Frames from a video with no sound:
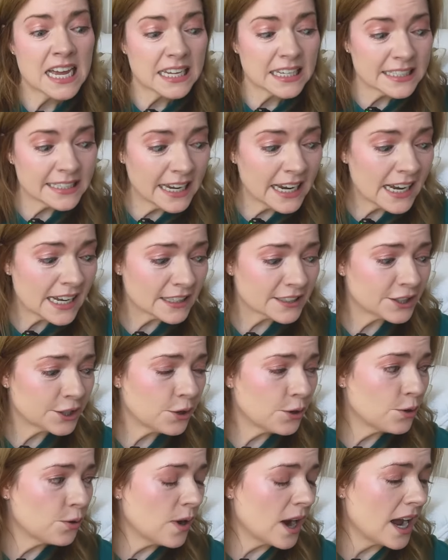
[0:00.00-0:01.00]
Yeah.
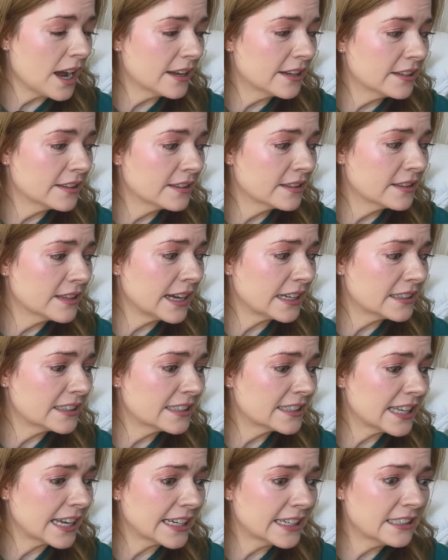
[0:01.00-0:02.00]
So uh, that
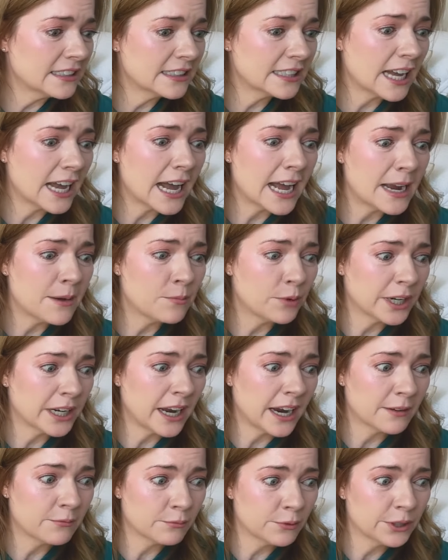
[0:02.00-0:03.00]
second time when
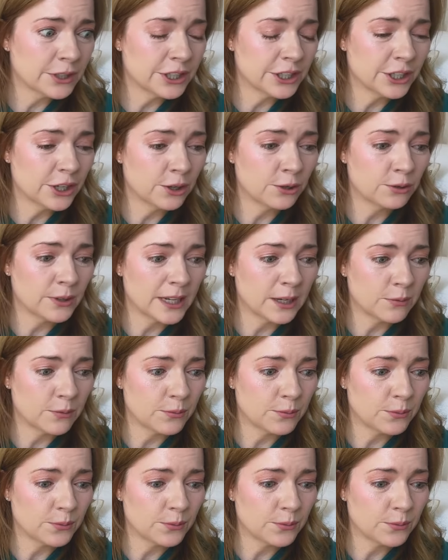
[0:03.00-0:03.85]
I, re- you know, like